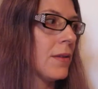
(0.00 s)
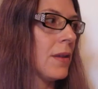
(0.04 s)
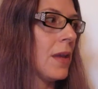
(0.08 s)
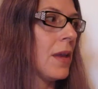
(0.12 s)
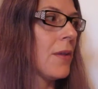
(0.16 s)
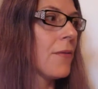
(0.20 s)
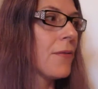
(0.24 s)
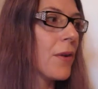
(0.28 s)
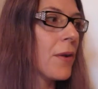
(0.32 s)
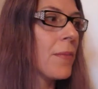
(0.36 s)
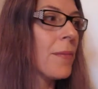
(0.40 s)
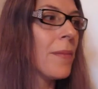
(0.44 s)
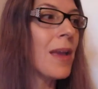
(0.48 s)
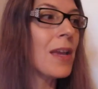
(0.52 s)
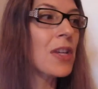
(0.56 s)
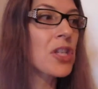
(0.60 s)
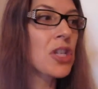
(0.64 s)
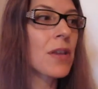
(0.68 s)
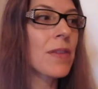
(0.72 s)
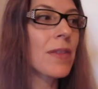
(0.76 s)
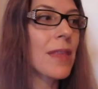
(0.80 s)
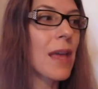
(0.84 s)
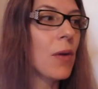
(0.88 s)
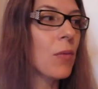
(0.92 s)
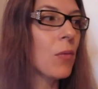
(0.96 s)

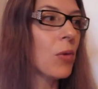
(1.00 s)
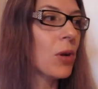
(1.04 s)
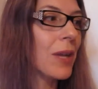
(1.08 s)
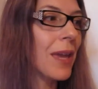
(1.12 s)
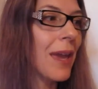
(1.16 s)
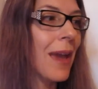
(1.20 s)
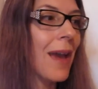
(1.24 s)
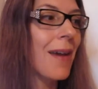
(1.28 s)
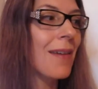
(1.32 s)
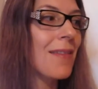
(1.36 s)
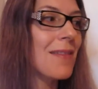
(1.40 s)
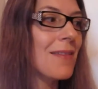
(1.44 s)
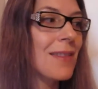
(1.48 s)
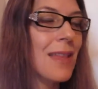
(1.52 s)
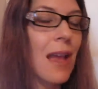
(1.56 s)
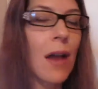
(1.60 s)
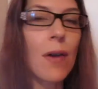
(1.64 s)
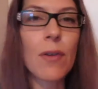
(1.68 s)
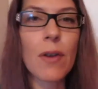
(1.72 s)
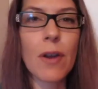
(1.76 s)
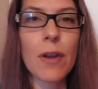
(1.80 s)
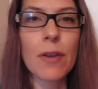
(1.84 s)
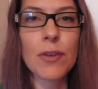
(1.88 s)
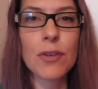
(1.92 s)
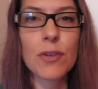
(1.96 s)
Information that will cast
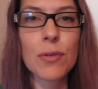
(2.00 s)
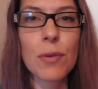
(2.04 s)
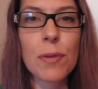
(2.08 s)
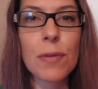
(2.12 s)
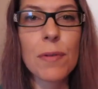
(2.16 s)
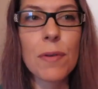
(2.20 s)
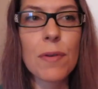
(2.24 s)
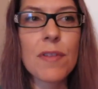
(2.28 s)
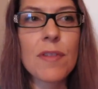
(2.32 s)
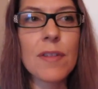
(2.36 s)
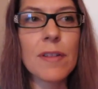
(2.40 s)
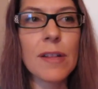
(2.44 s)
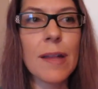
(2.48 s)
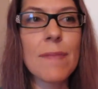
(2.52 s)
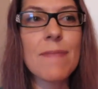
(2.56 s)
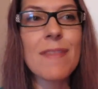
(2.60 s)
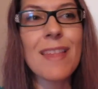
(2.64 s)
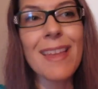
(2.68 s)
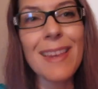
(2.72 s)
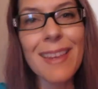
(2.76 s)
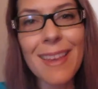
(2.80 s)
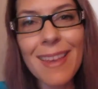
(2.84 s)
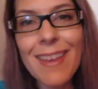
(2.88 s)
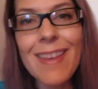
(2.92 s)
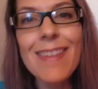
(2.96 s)
doubt on truthers' claims,
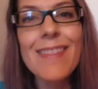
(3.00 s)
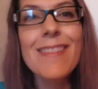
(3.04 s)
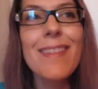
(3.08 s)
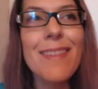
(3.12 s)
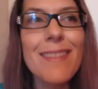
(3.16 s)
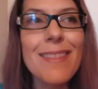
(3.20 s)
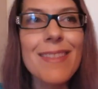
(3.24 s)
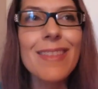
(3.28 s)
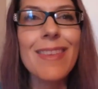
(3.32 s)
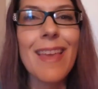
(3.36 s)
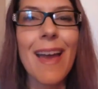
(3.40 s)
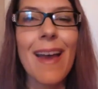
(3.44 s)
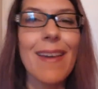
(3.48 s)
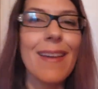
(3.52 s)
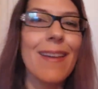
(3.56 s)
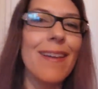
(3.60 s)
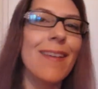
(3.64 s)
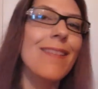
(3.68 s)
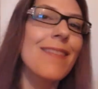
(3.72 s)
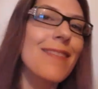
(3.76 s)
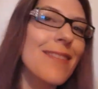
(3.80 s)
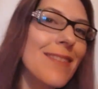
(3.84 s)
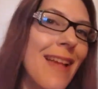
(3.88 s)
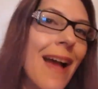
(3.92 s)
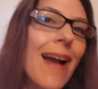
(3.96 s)
and isn't that
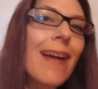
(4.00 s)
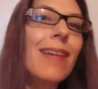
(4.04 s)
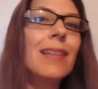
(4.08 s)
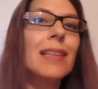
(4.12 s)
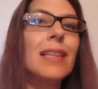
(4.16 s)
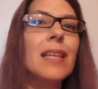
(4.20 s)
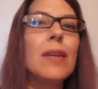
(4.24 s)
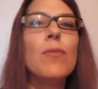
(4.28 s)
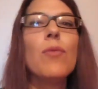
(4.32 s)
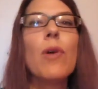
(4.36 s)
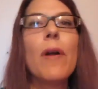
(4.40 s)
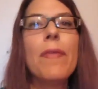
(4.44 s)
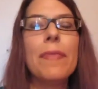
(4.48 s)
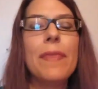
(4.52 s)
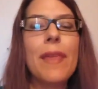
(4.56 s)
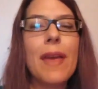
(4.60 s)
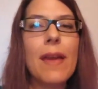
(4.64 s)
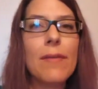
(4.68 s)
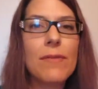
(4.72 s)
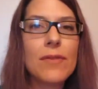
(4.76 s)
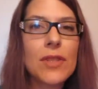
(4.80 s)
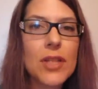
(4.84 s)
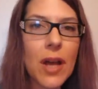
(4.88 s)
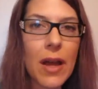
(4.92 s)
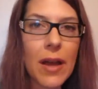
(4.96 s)
exactly what
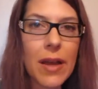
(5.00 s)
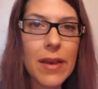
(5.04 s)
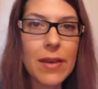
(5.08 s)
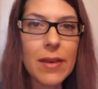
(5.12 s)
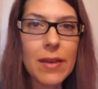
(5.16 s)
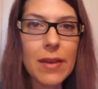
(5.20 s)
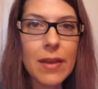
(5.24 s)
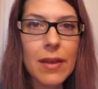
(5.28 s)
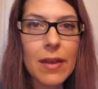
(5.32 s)
they've done?